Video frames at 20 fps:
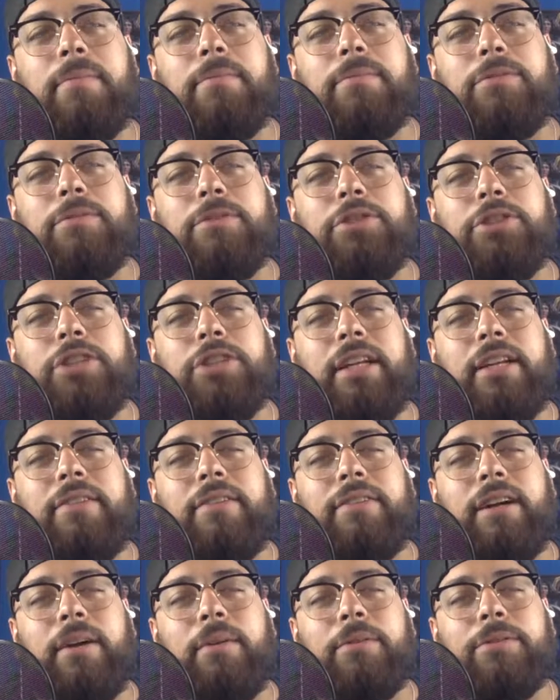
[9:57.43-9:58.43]
Shit, I
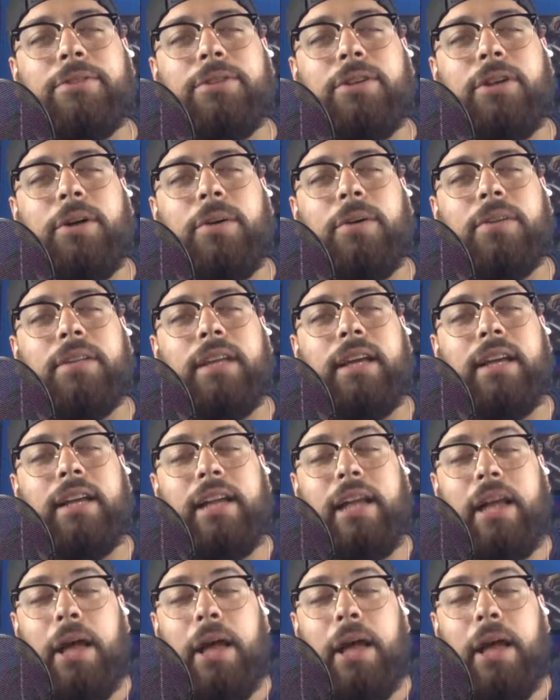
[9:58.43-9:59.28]
forgot I was gonna go with that.